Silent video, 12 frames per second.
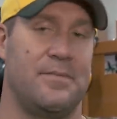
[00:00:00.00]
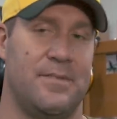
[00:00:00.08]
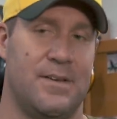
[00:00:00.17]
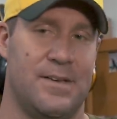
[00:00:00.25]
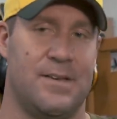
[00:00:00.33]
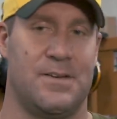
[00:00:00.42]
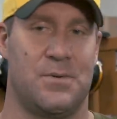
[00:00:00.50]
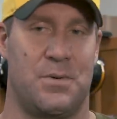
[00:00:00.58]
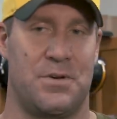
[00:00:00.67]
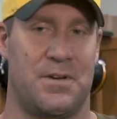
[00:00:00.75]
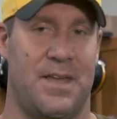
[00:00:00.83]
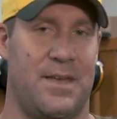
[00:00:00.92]
And
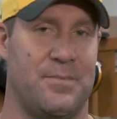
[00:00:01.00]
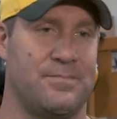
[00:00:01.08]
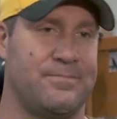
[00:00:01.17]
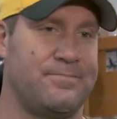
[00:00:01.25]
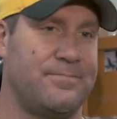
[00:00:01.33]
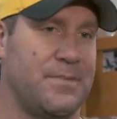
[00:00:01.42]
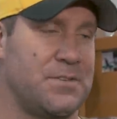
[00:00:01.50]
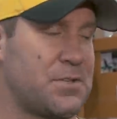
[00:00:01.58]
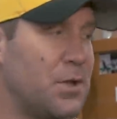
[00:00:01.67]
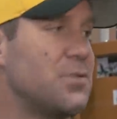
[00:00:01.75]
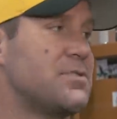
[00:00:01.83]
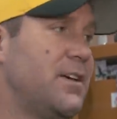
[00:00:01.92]
when your name is
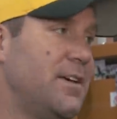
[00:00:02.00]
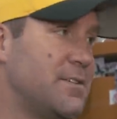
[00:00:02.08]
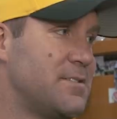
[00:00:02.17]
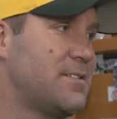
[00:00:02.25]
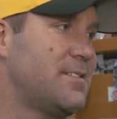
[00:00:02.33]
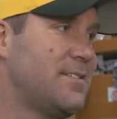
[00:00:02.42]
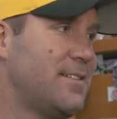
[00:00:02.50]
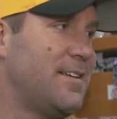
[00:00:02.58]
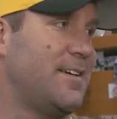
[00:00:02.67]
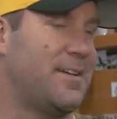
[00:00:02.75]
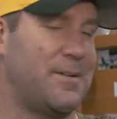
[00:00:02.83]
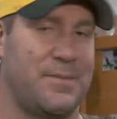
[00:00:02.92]
close to his,
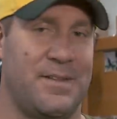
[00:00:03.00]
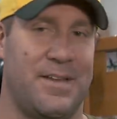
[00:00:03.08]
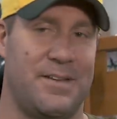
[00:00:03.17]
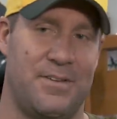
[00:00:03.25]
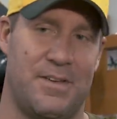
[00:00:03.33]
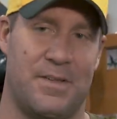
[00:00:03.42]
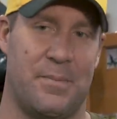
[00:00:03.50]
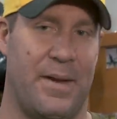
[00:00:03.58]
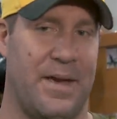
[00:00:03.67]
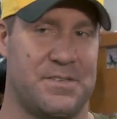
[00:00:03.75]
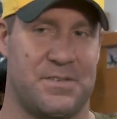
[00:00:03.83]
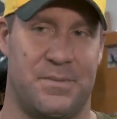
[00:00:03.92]
um, and then you get to
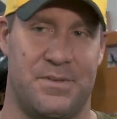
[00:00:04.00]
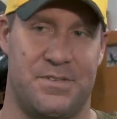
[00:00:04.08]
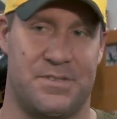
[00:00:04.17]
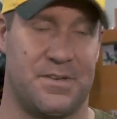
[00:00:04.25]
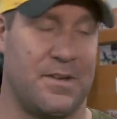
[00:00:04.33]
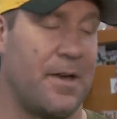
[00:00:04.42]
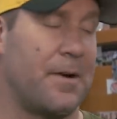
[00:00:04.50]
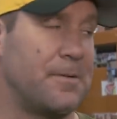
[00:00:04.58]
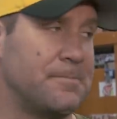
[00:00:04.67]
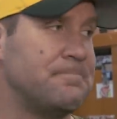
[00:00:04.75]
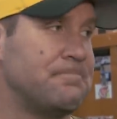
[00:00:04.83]
pass him, it's just an honor.